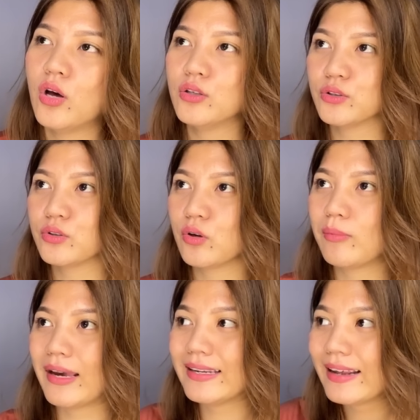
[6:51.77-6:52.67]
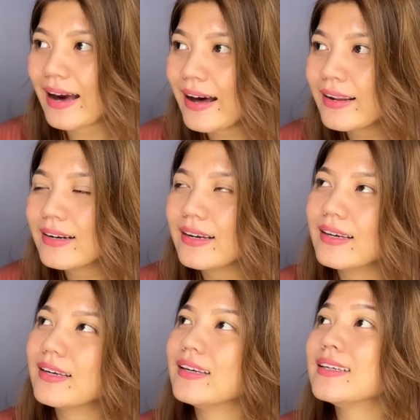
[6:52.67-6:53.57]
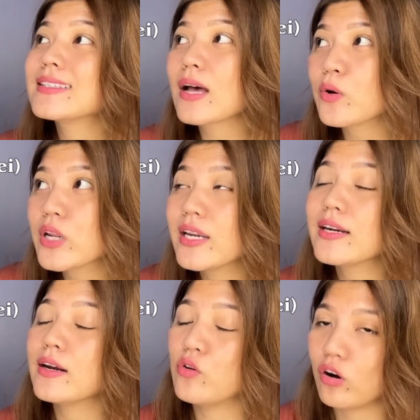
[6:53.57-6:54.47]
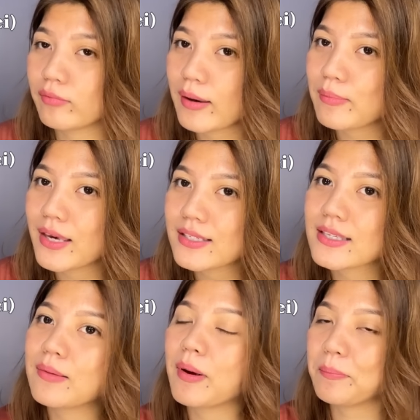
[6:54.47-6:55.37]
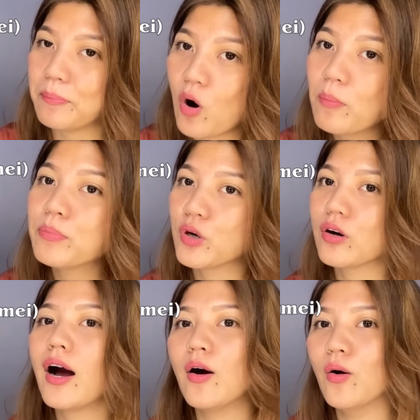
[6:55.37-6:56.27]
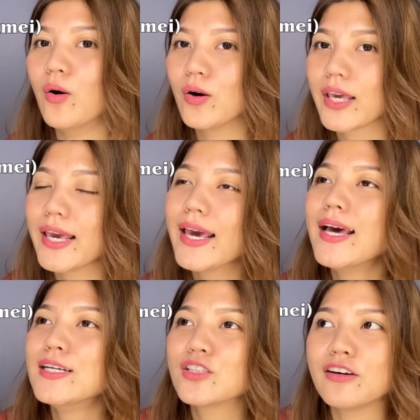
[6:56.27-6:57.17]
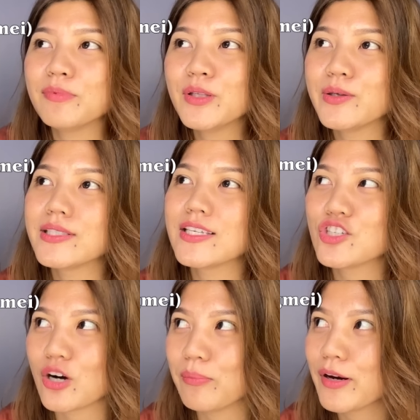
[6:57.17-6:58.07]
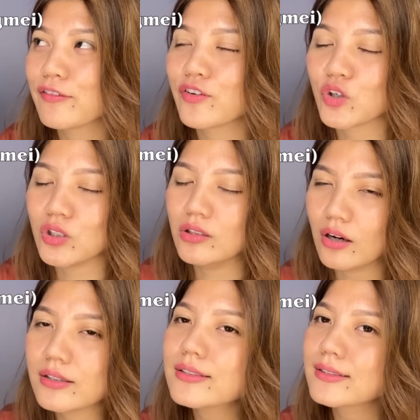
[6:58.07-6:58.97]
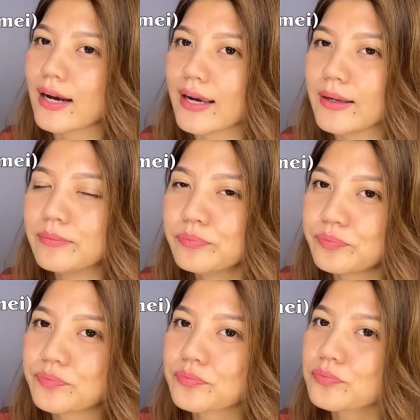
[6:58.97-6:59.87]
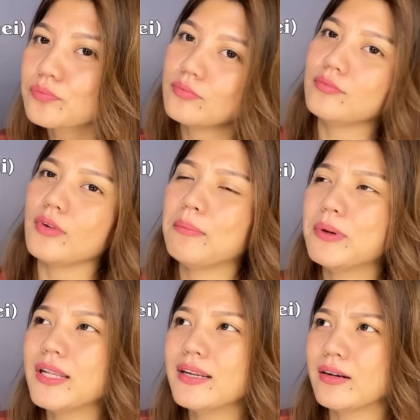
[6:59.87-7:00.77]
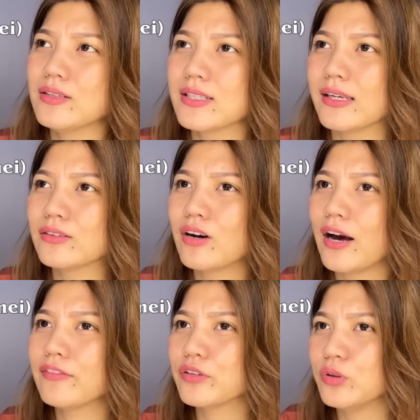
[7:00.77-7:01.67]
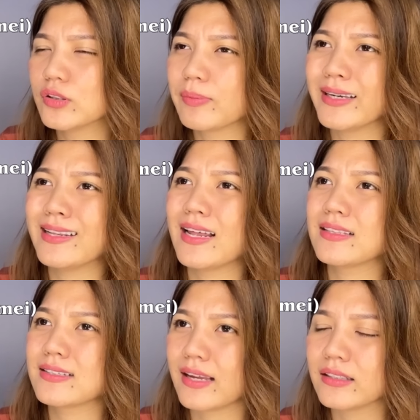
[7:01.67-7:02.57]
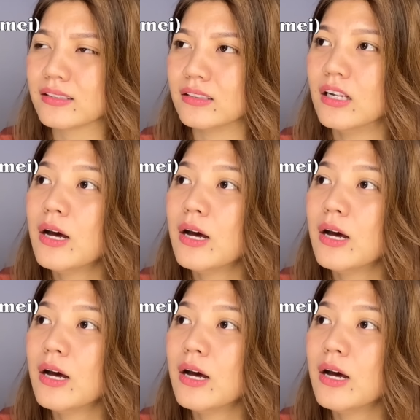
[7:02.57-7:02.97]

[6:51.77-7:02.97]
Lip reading: So my dad is South Indian and Rong Mai mix, and my mom pure Ao. Okay, so I've been using Jamir for the longest time, but then I was like, no, I have to use my dad's title.